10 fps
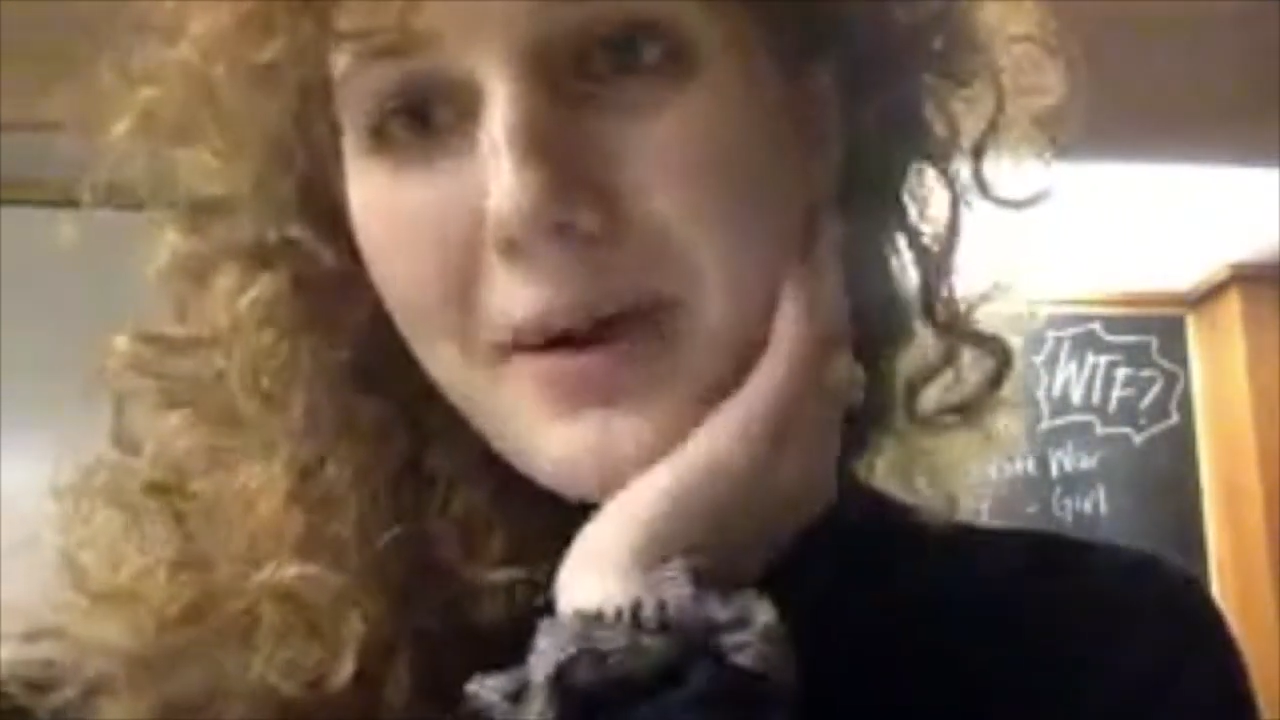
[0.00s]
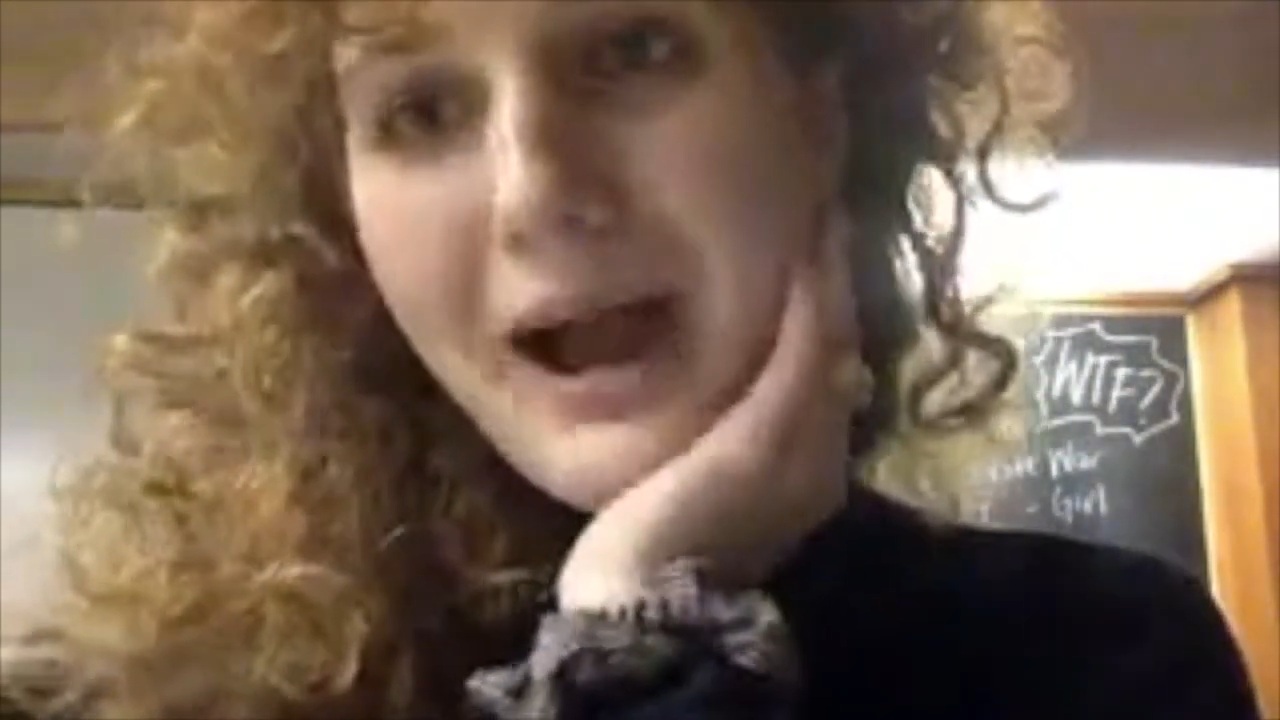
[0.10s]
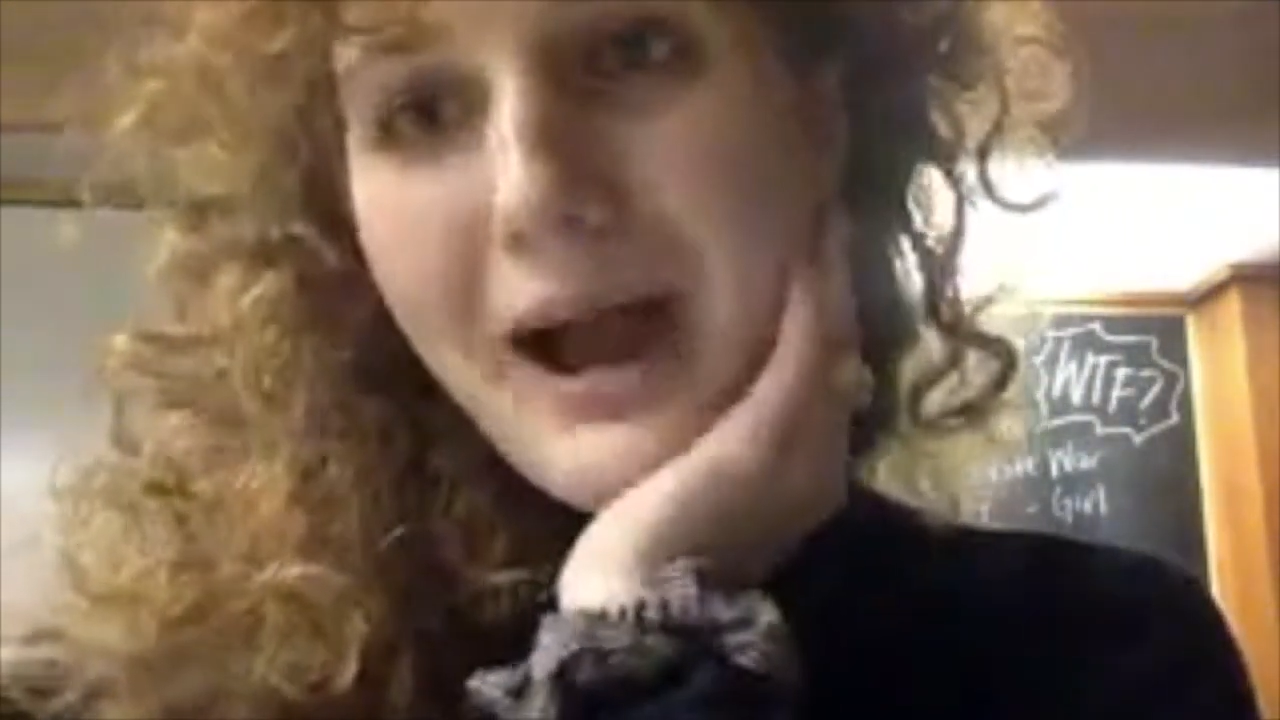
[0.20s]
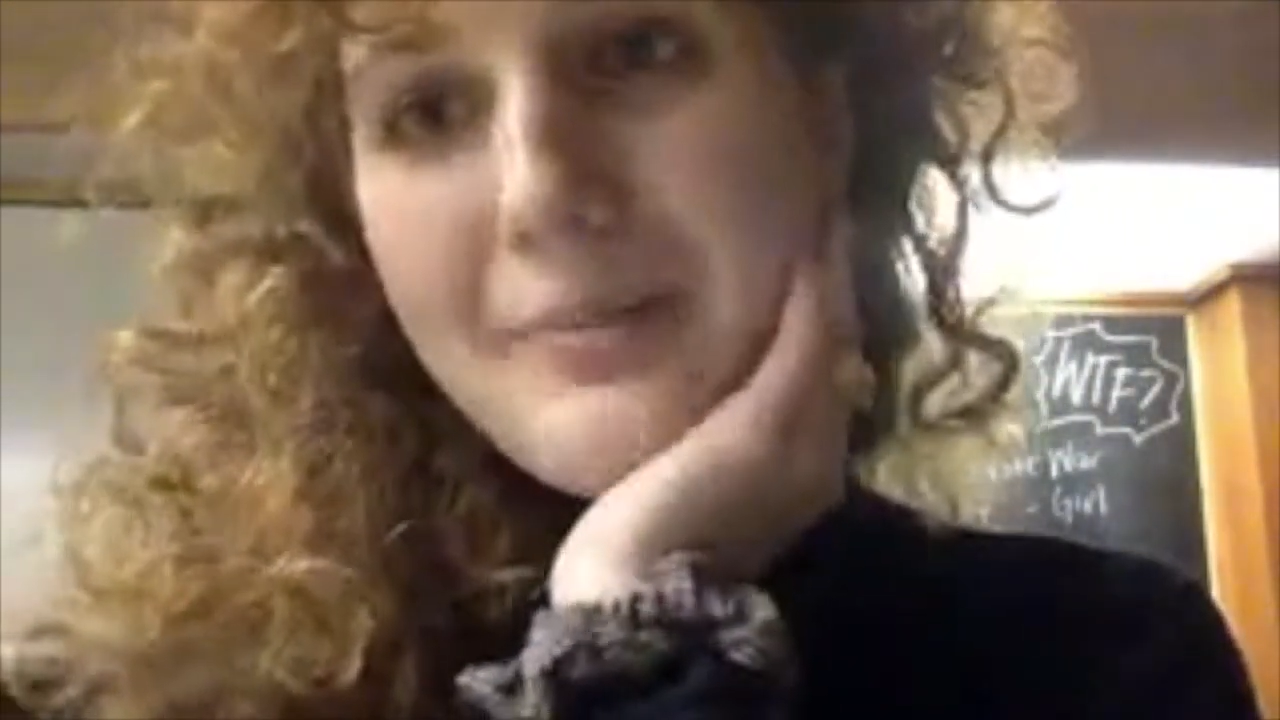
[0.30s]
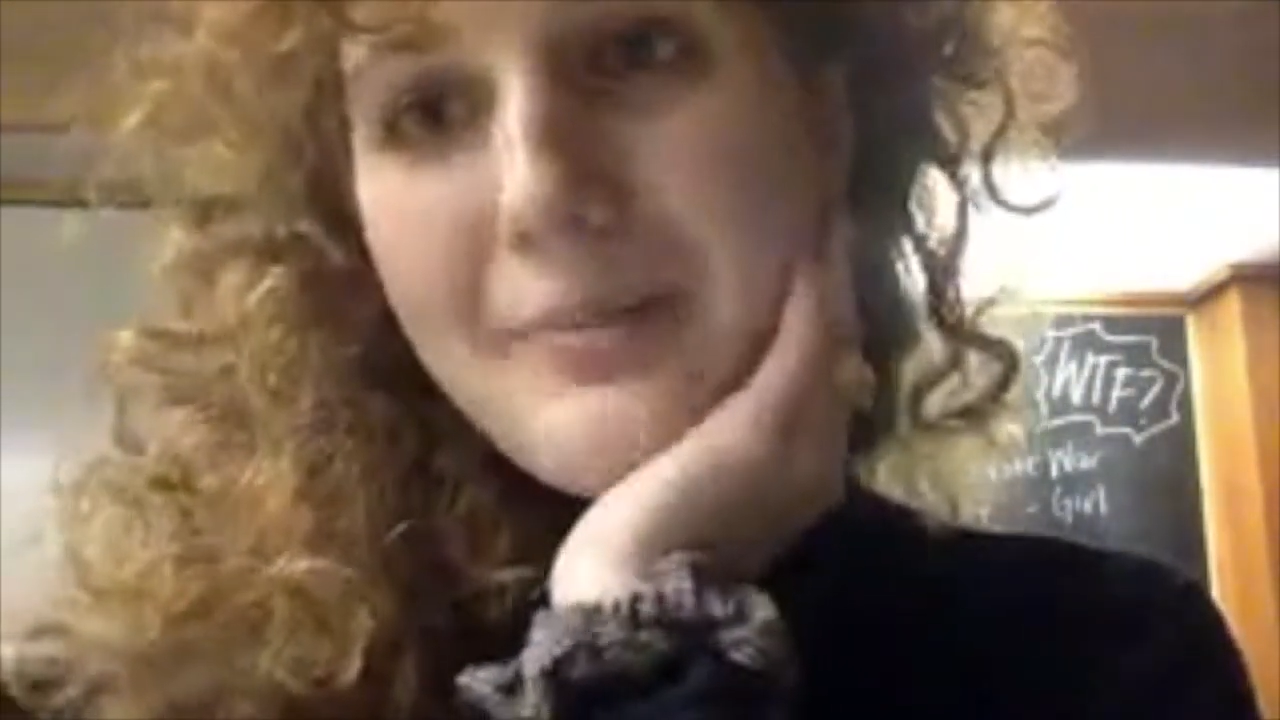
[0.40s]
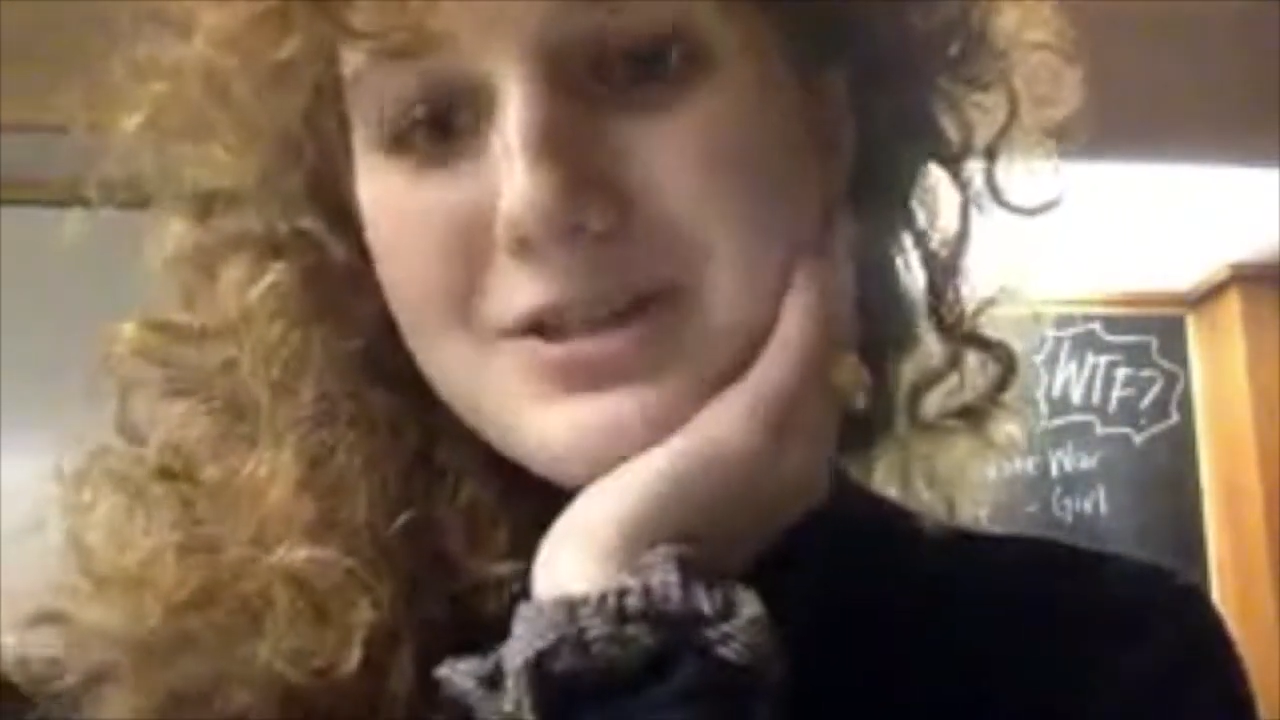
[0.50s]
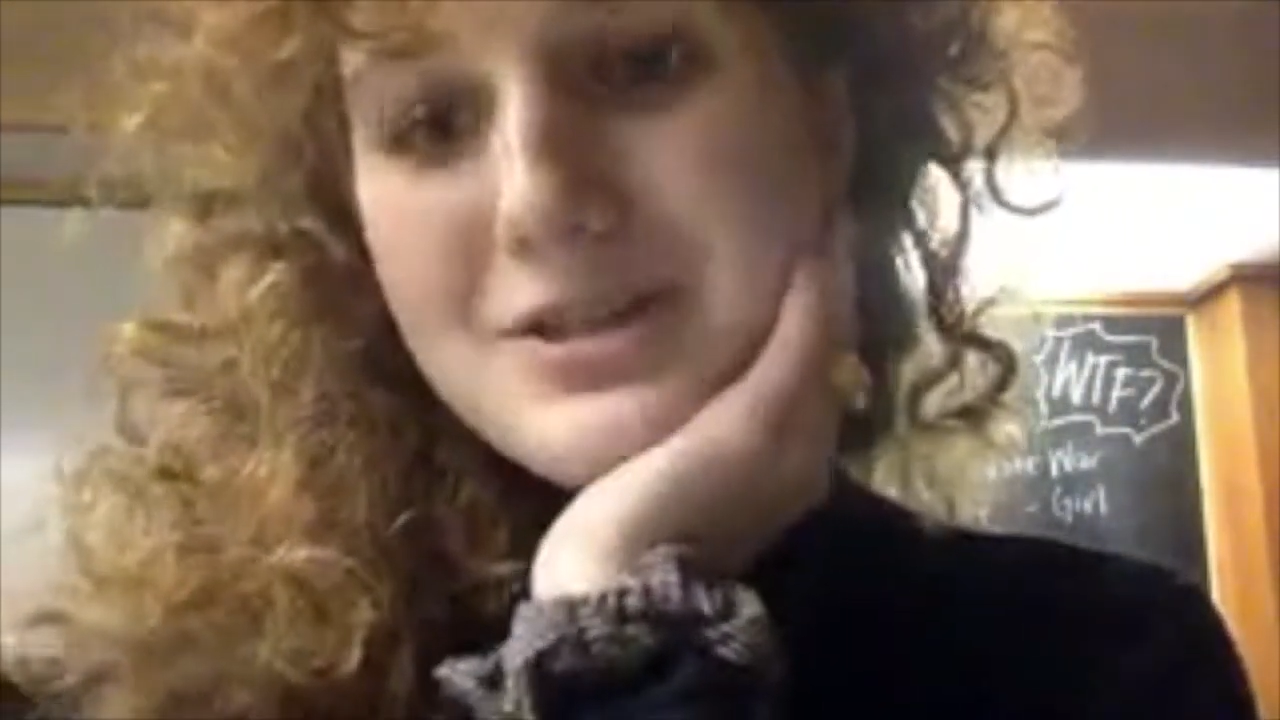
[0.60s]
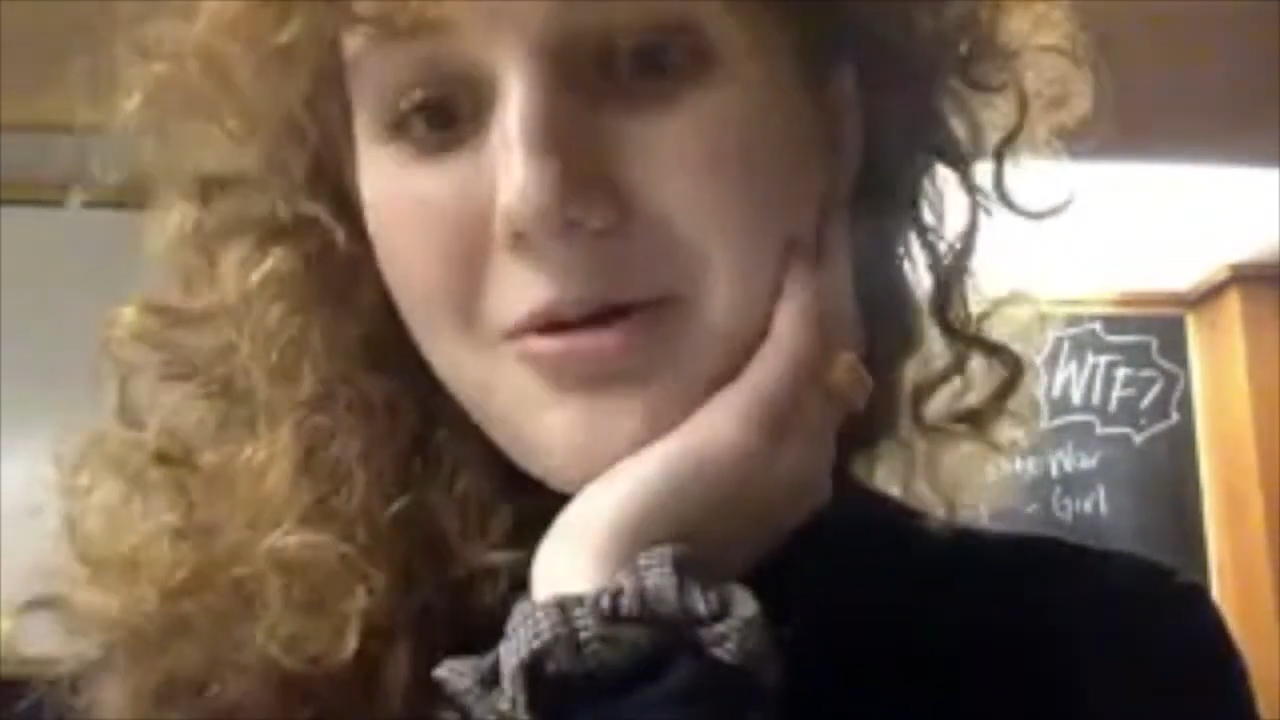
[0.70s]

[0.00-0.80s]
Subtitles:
perhaps